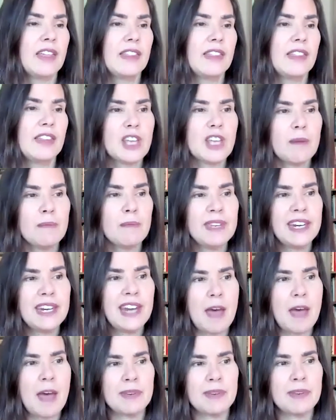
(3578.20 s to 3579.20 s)
There's
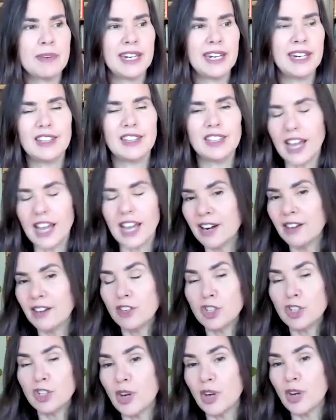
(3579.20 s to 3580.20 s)
something happening at kind of
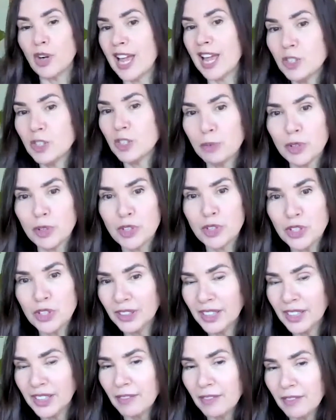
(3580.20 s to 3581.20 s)
the
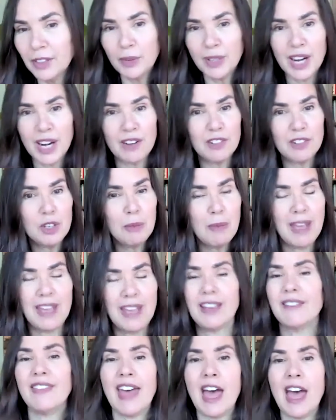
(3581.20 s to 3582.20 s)
transpersonal level, whatever you
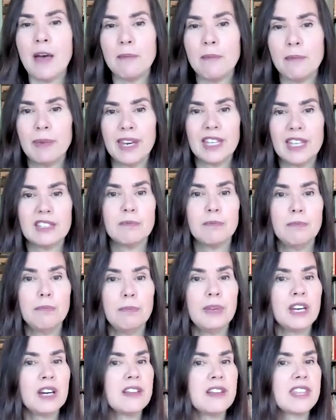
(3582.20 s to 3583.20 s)
make of that, but it's
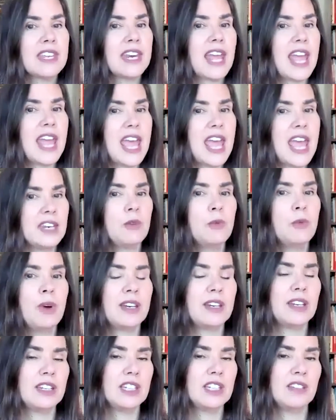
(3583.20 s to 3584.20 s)
bigger than any
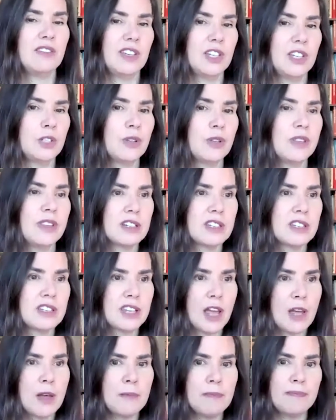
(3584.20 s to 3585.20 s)
one individual. There's
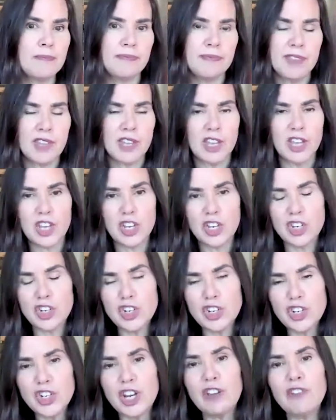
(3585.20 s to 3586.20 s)
some
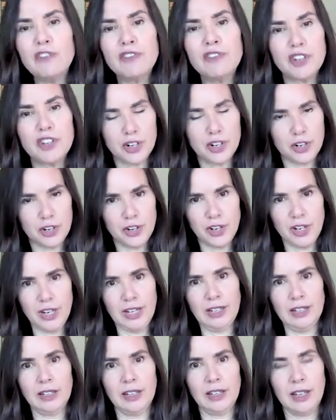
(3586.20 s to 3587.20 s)
shift
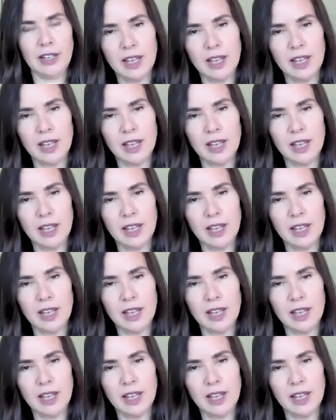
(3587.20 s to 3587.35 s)
occurring,